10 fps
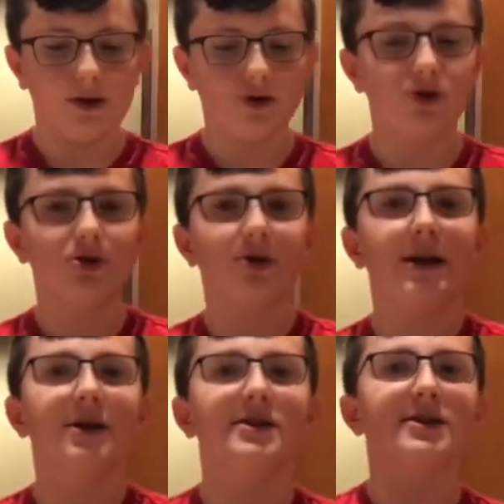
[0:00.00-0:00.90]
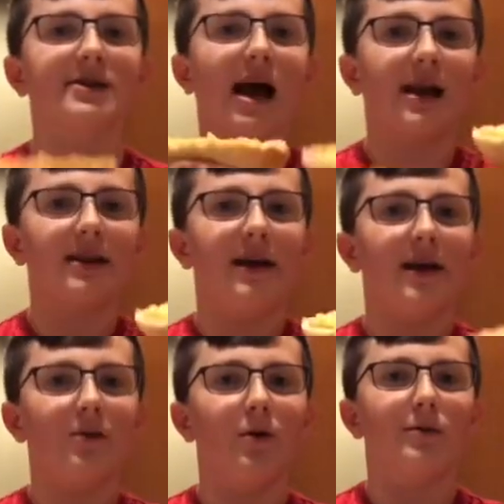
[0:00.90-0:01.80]
So here's exactly
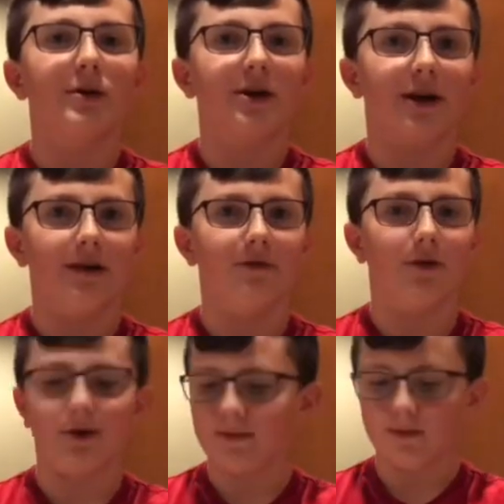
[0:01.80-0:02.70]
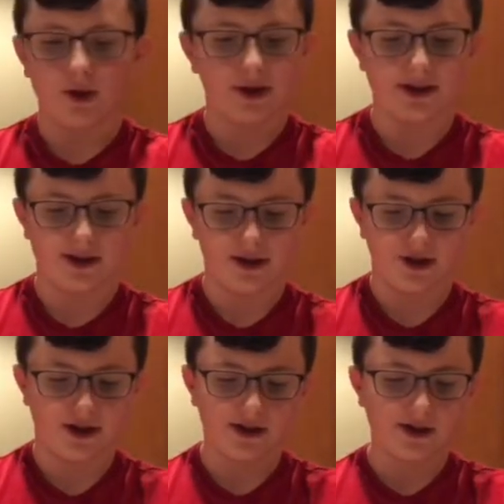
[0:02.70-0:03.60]
what we're looking for. Looks
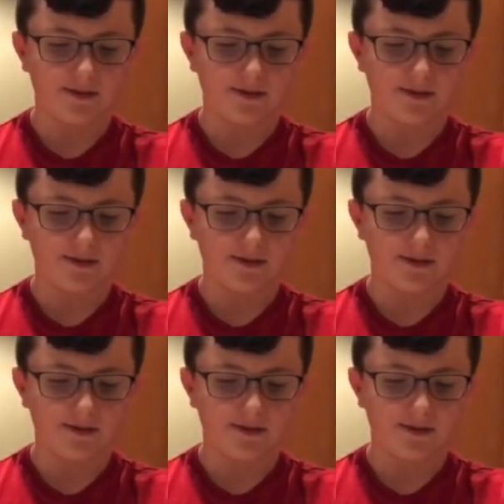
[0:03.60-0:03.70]
delicious.